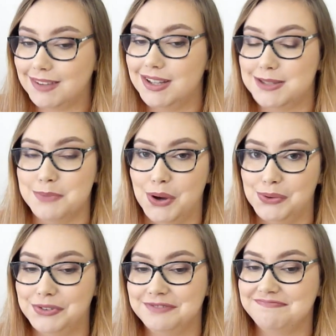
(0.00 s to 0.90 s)
it's
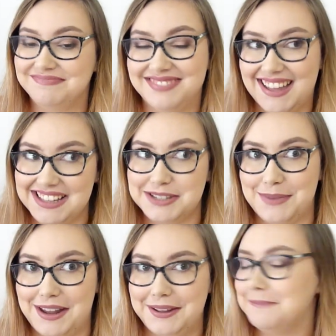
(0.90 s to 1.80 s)
mauve. That's
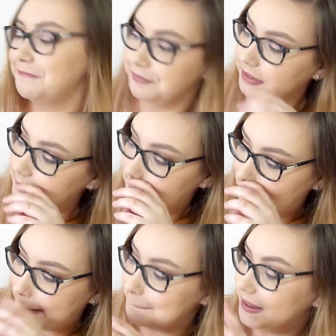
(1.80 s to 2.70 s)
about it.
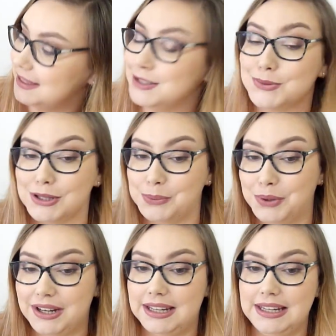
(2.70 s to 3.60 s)
But this is really
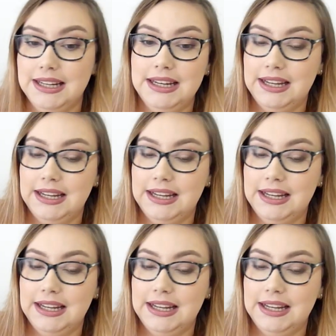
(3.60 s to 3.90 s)
pretty.